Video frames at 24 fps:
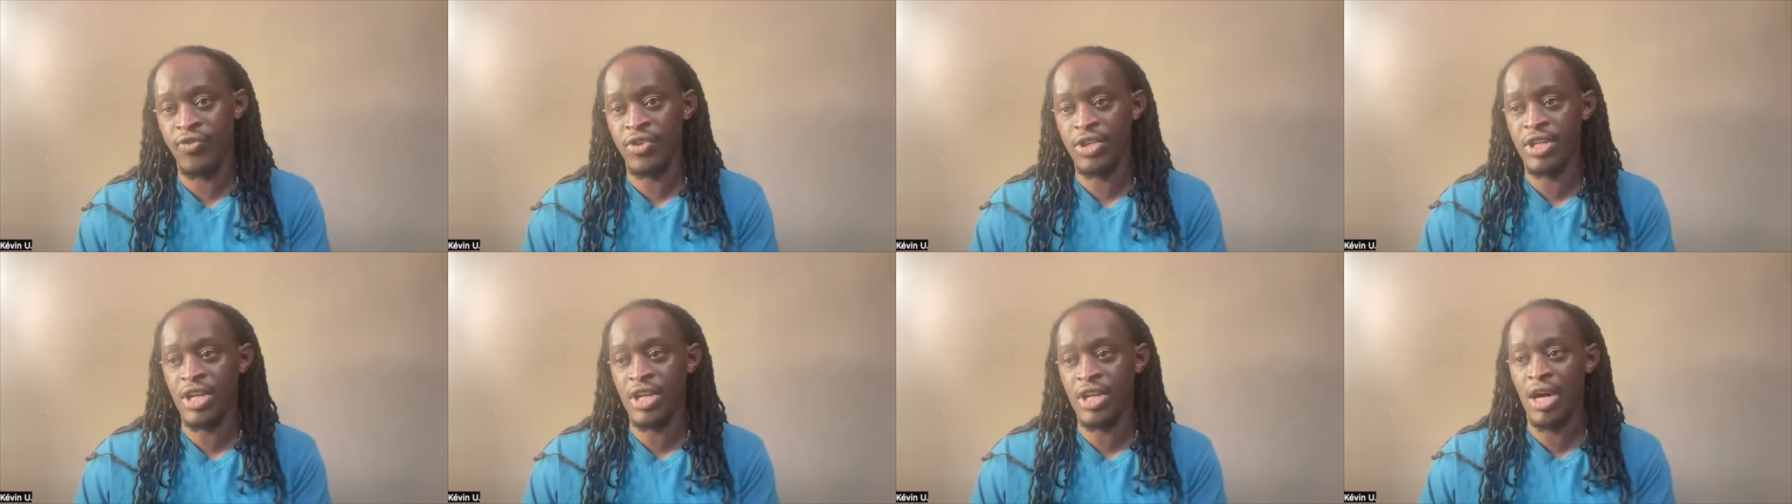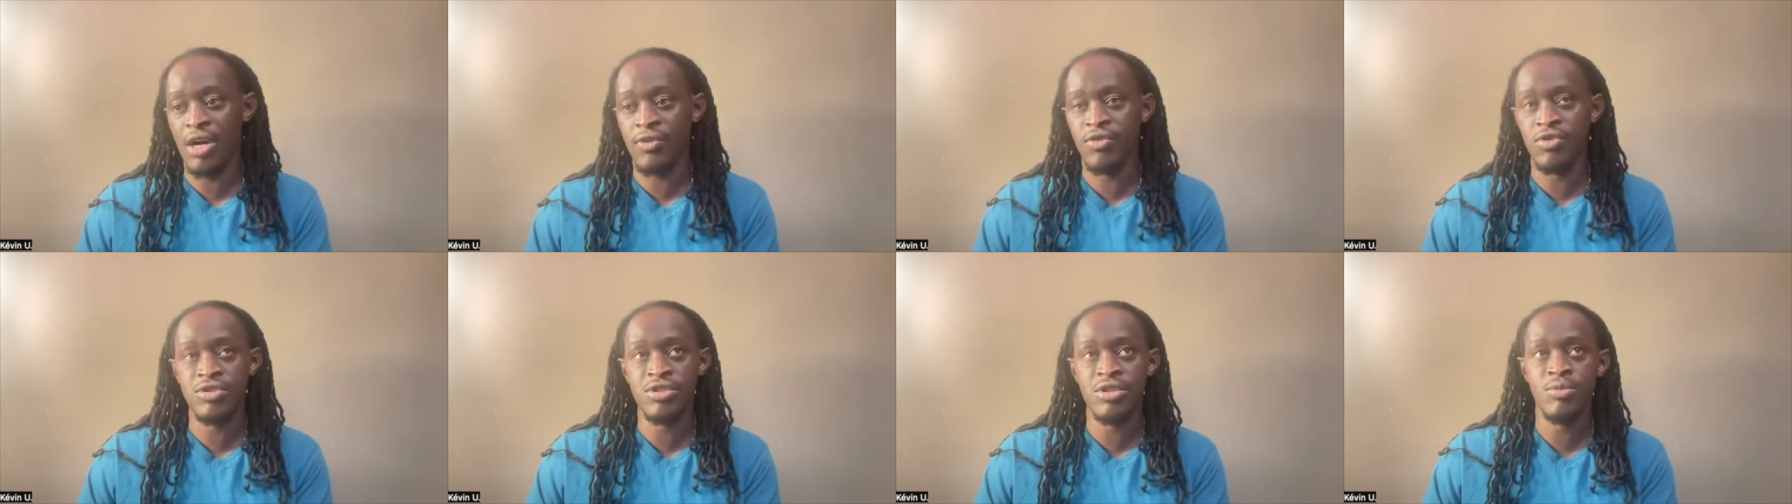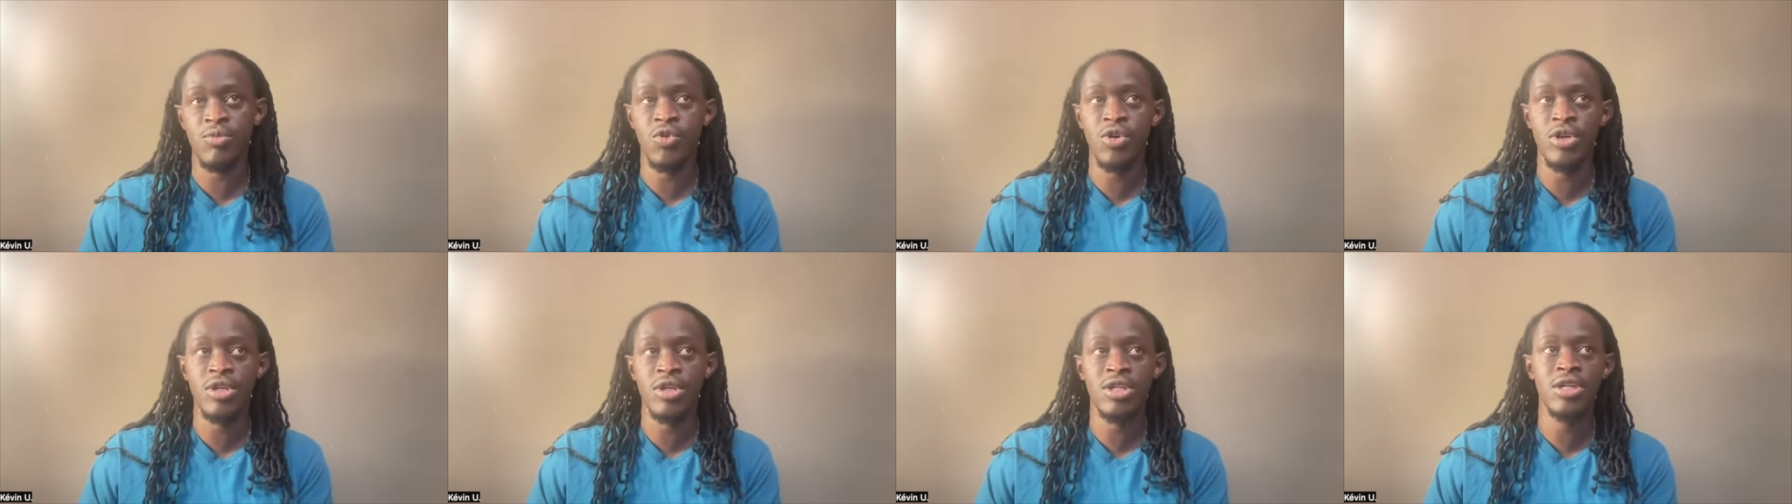novels I'm
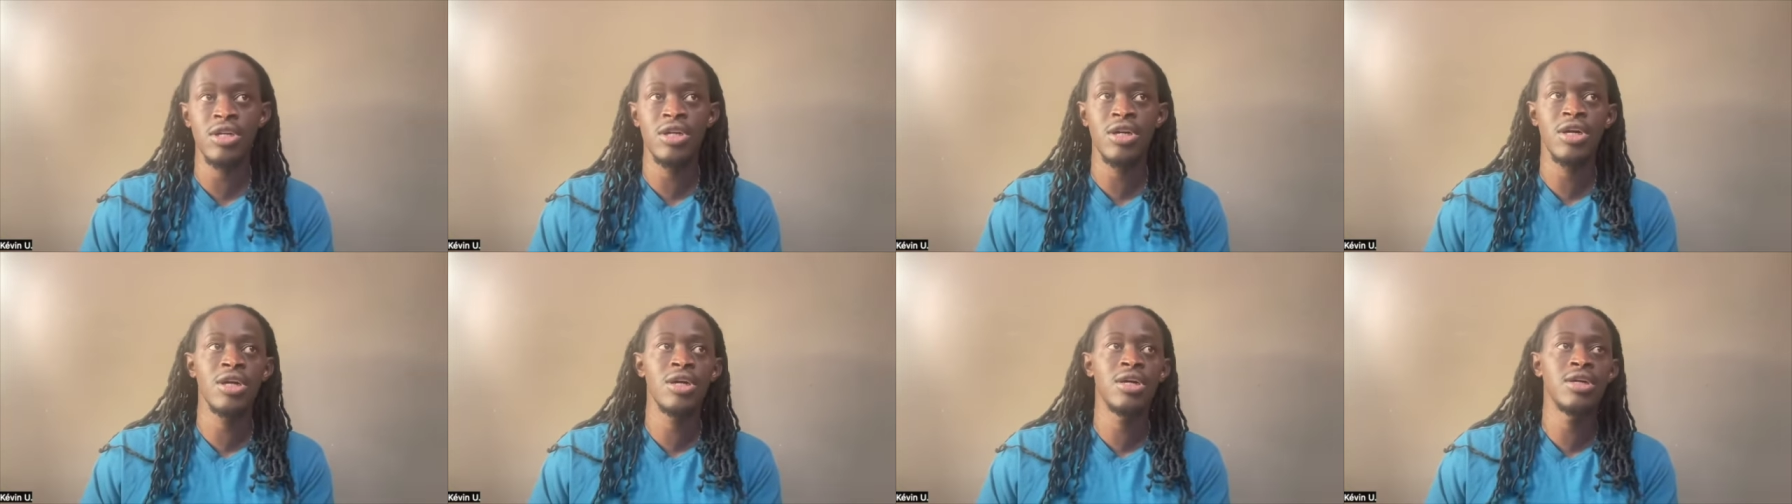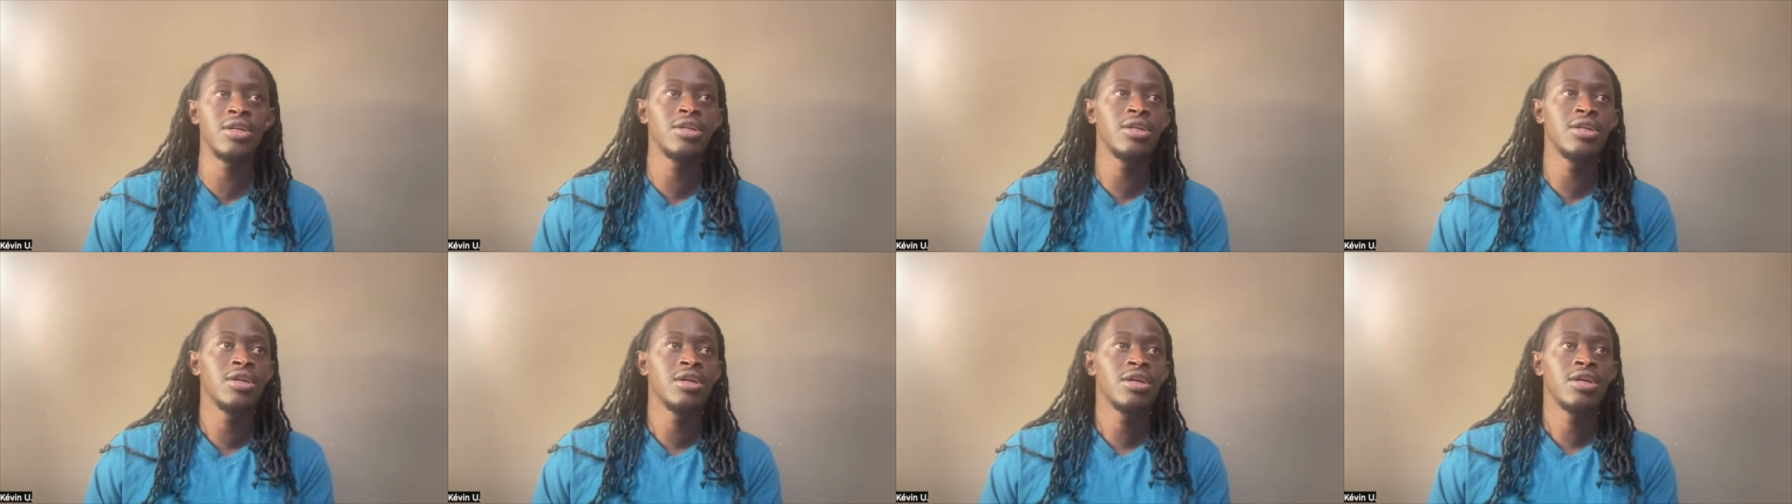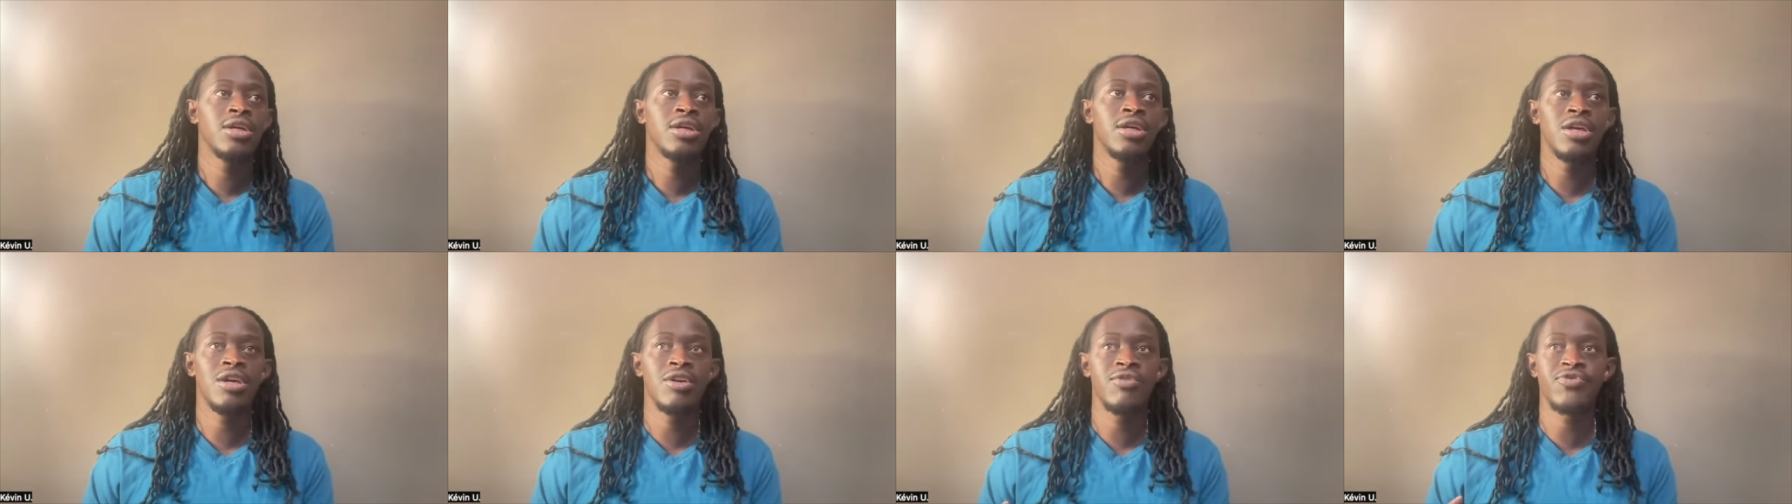working on.
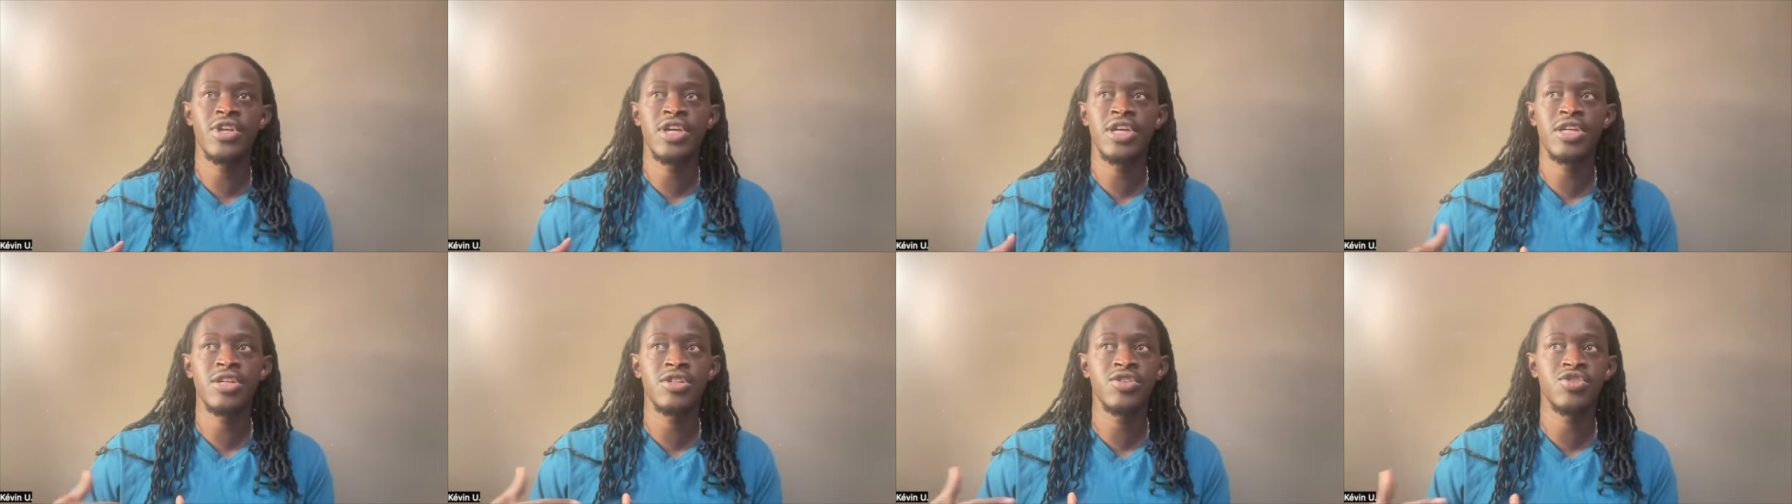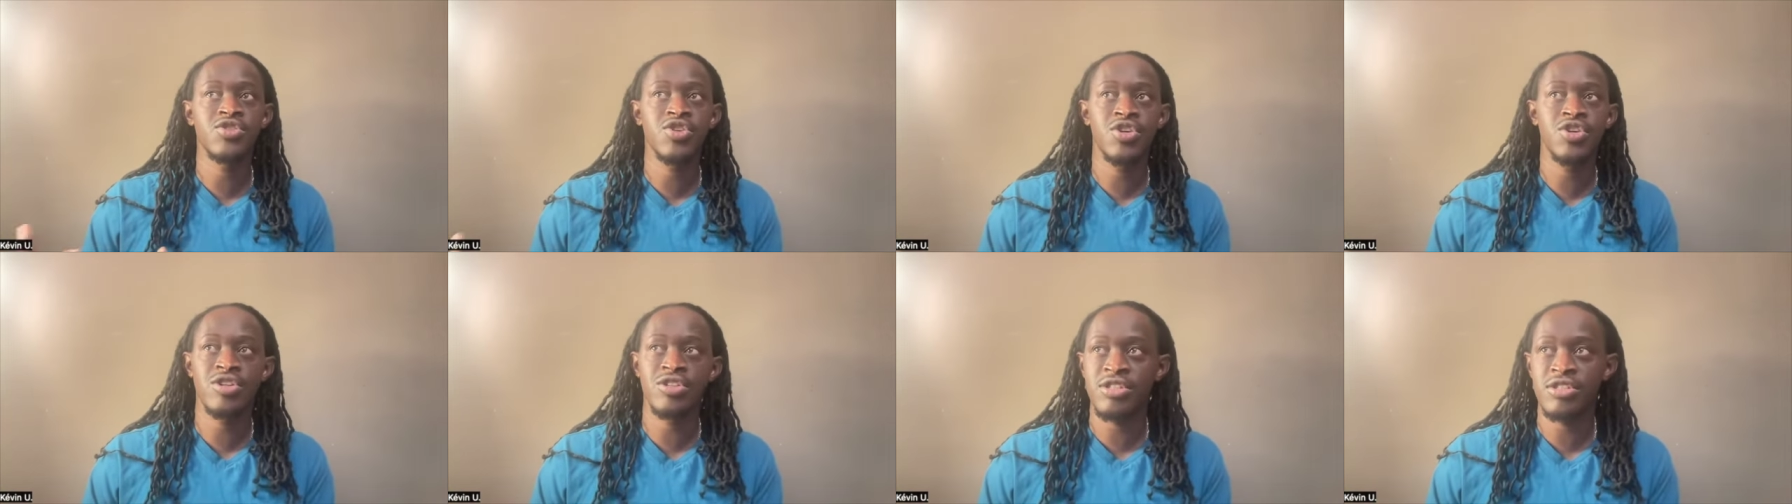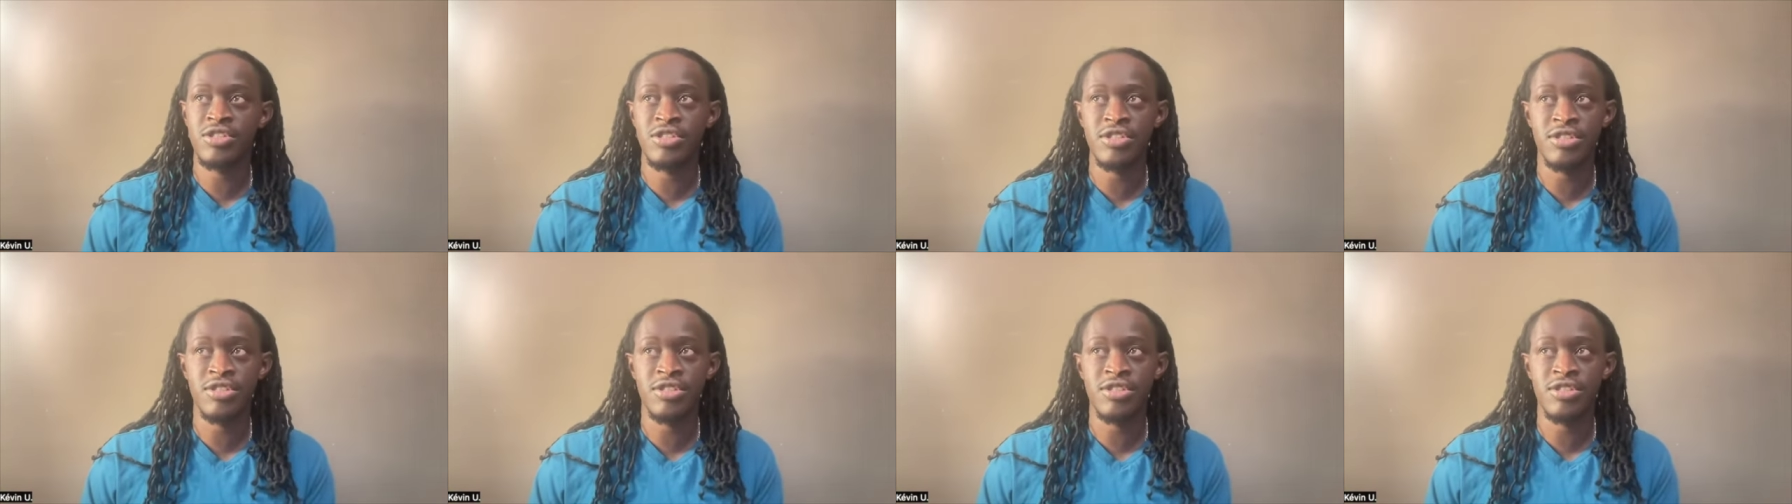If they can turn into